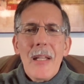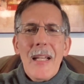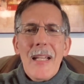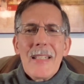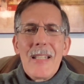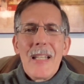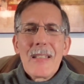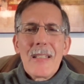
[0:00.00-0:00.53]

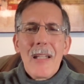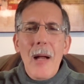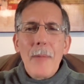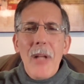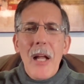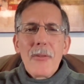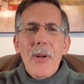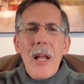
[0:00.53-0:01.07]
Since I'm
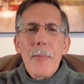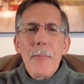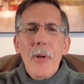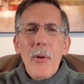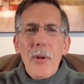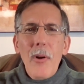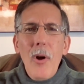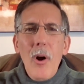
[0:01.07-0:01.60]
not trying to
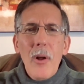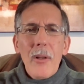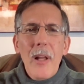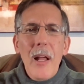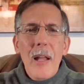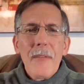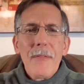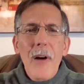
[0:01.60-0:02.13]
build an
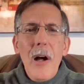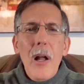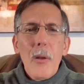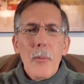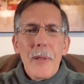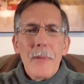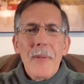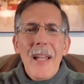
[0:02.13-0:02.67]
online
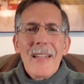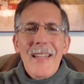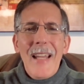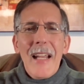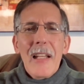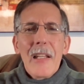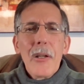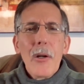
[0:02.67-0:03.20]
following,
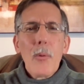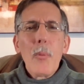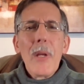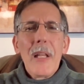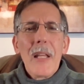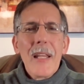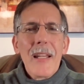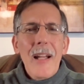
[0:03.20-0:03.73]
daily or
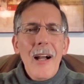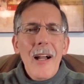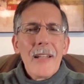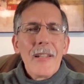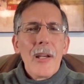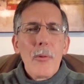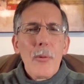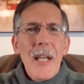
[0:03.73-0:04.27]
weekly
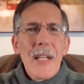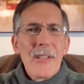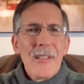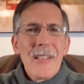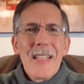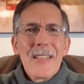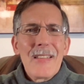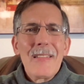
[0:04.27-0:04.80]
content
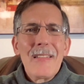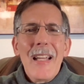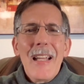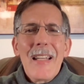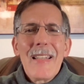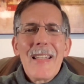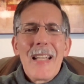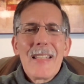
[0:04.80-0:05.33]
creation isn't
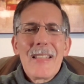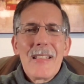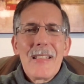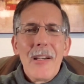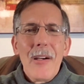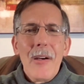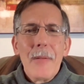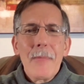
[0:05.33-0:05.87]

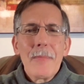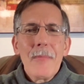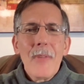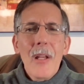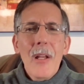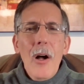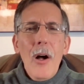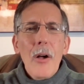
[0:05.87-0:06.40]
necessary.
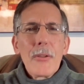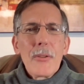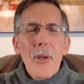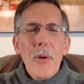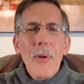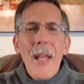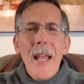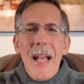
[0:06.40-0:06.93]

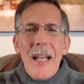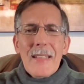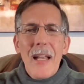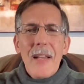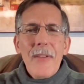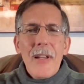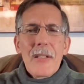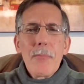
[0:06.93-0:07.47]
Also, as I
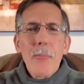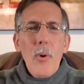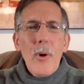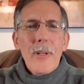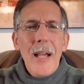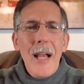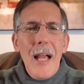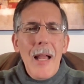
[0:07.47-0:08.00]
invest more
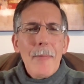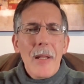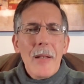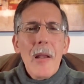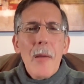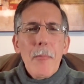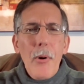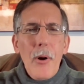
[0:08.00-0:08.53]
time
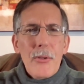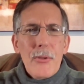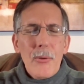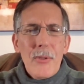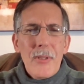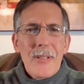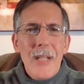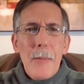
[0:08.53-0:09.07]
in
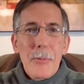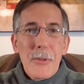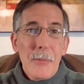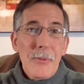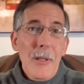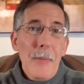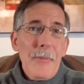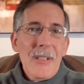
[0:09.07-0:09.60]
personal discipleship,
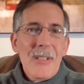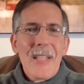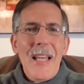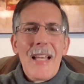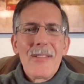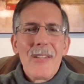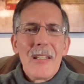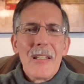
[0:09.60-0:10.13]
something just
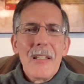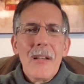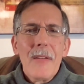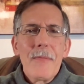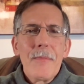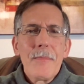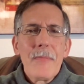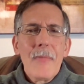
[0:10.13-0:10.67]
has to
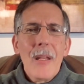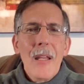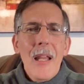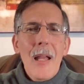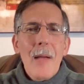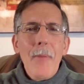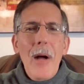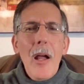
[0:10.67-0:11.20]
give.
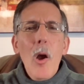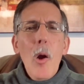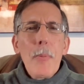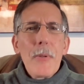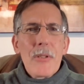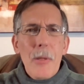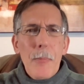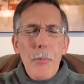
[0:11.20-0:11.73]
My
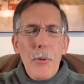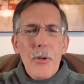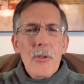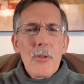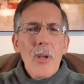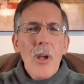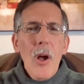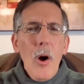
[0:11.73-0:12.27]
hope is to
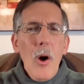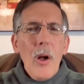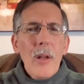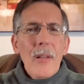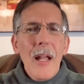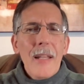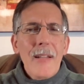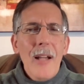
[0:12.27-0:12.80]
produce
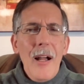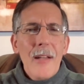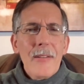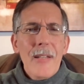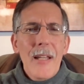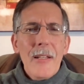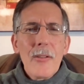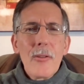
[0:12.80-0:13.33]
online
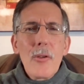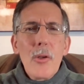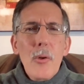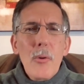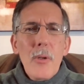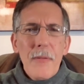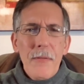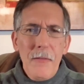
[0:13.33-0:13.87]
content in two
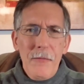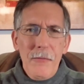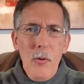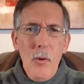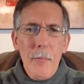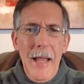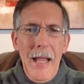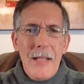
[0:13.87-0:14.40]
different
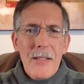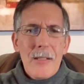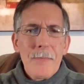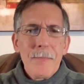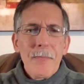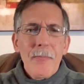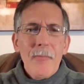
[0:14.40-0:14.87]
formats,